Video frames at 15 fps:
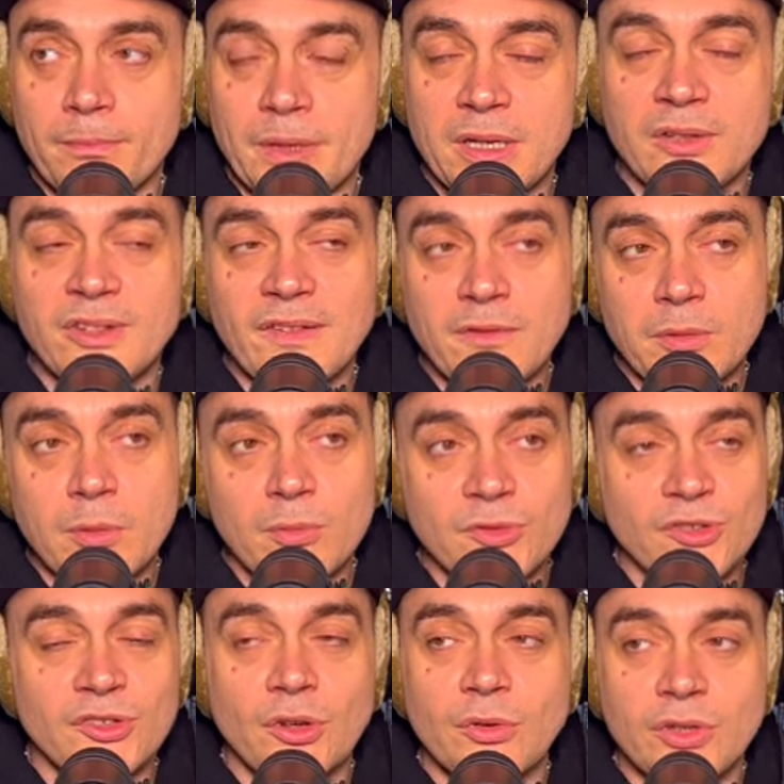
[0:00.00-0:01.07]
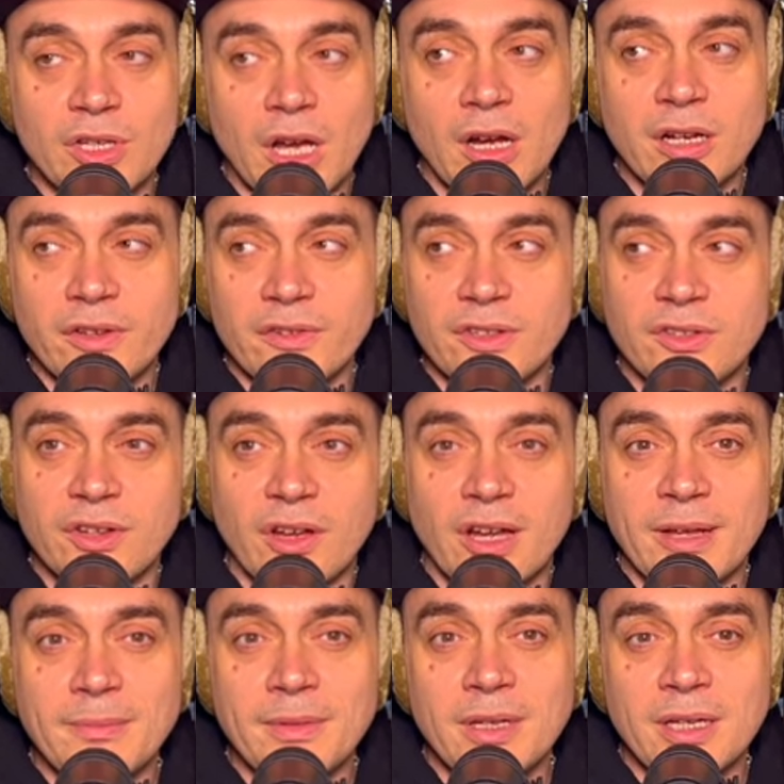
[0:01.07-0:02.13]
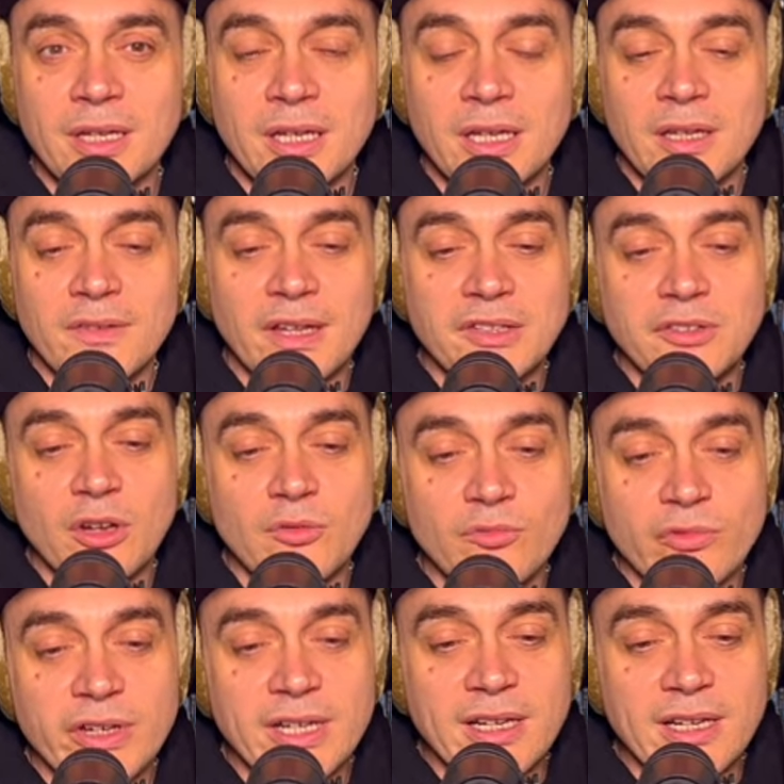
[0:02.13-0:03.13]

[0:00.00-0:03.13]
because everyone was so young at the time, they don't yeah.